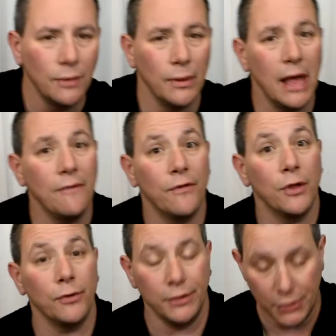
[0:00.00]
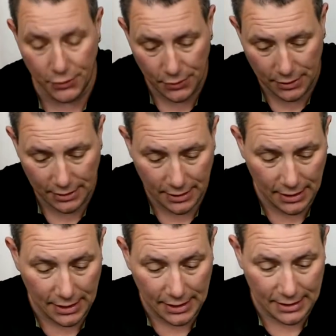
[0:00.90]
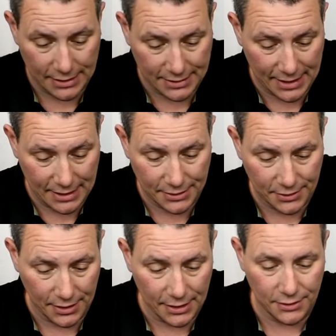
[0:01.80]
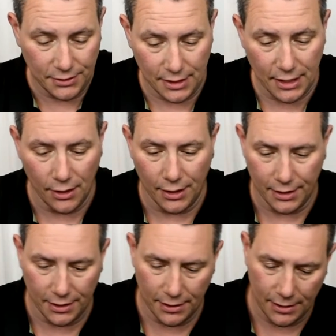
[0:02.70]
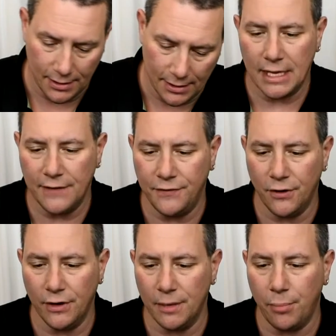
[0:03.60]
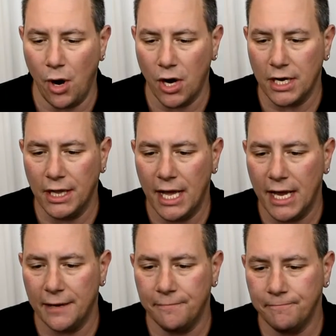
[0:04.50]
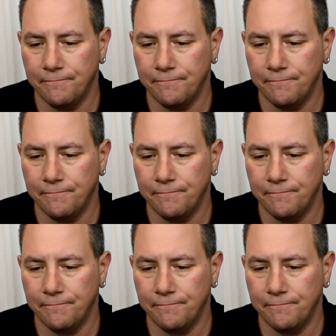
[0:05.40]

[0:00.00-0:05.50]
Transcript: without further ado, let's get in, in, in on it. If you're in a parking lot